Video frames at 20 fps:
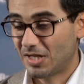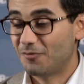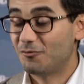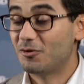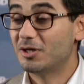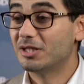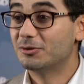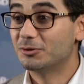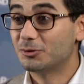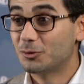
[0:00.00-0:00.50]
A
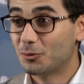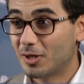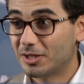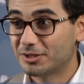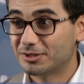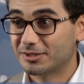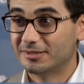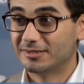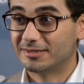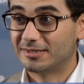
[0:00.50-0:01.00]
very good
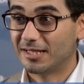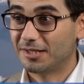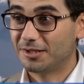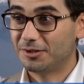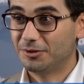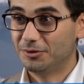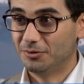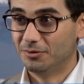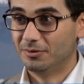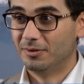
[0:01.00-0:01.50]
question,
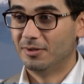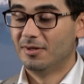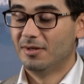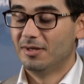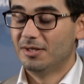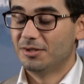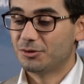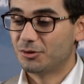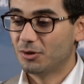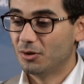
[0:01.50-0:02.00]
thank you.
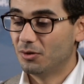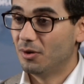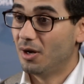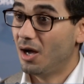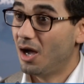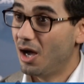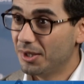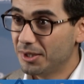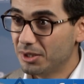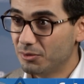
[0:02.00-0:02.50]
So
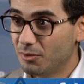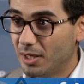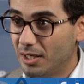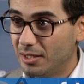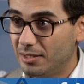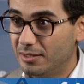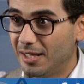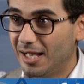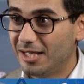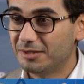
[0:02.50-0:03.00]

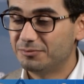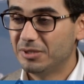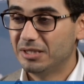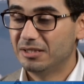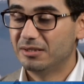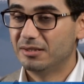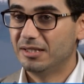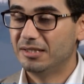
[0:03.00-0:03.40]
Honeywell has been